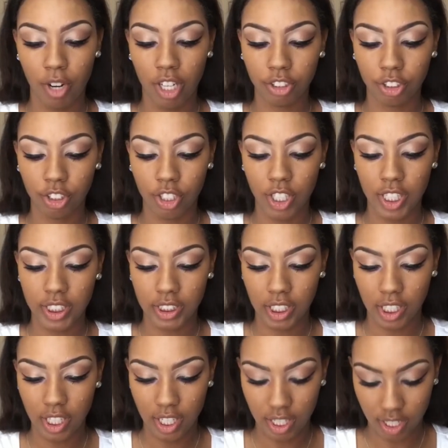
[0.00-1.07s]
Brown sugar is the
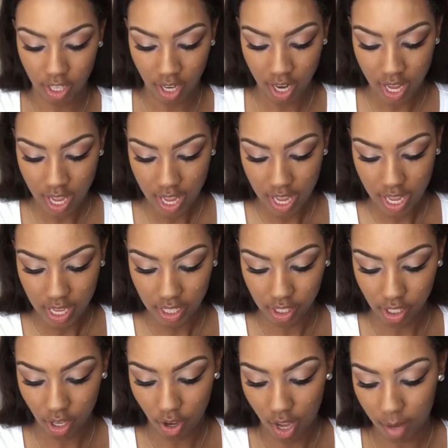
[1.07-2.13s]
color.
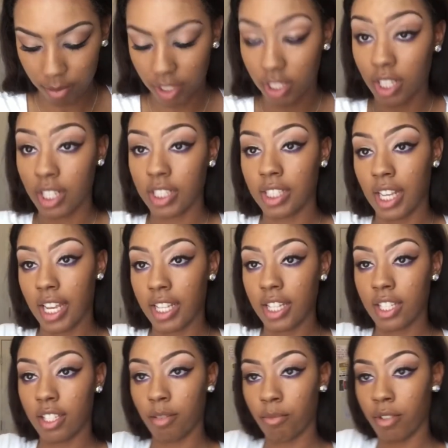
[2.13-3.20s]
So I'm just gonna take
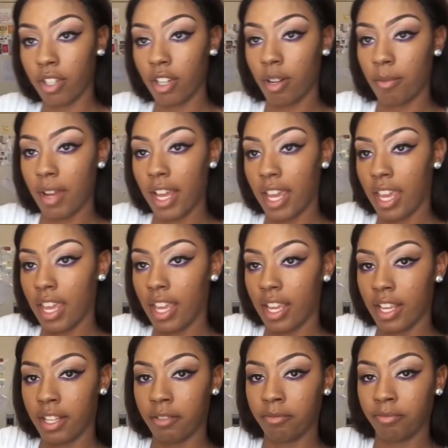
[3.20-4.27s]
this and put it on my
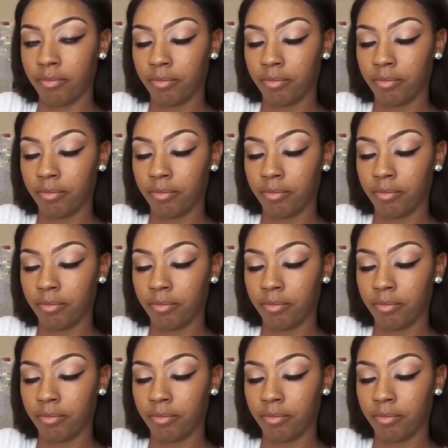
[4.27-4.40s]
hand